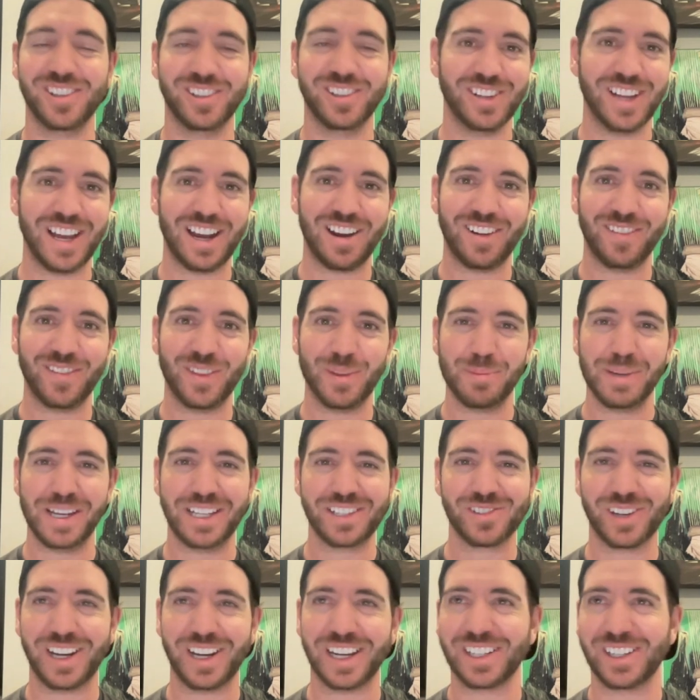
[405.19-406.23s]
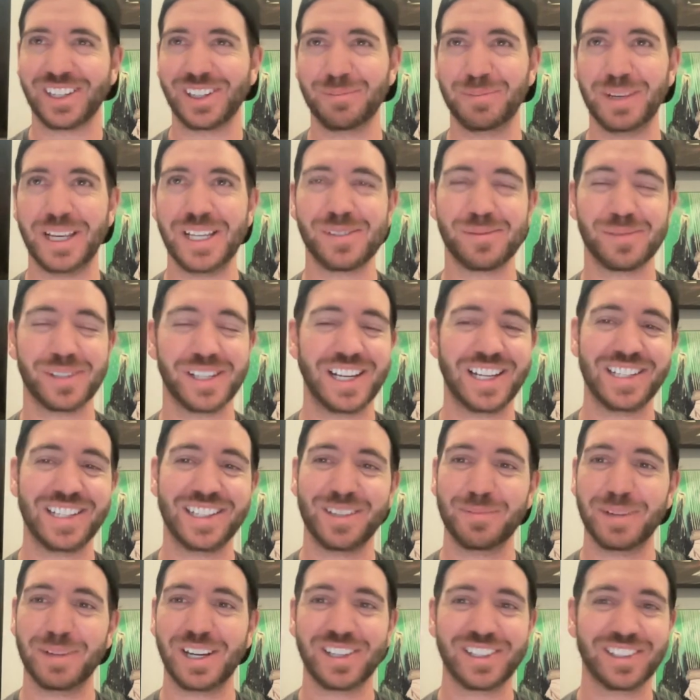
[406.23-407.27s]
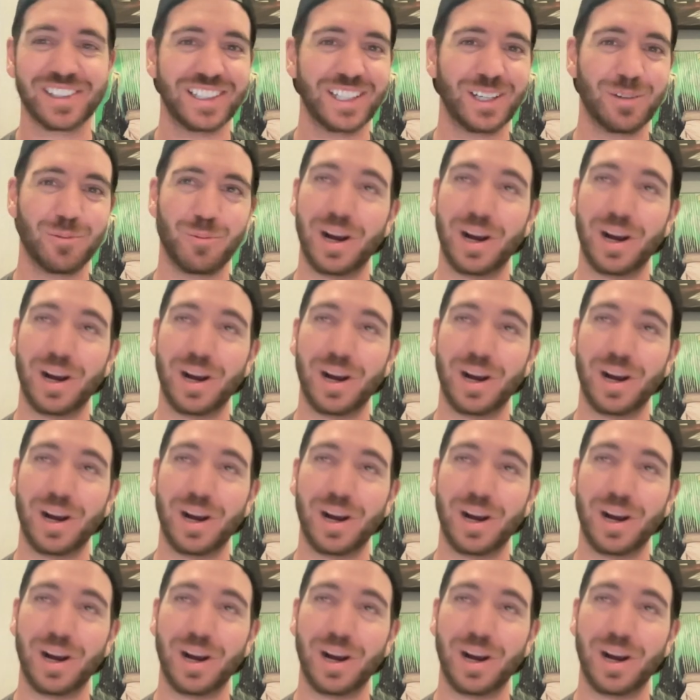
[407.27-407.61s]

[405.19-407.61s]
who now have the best record in baseball out of the American League.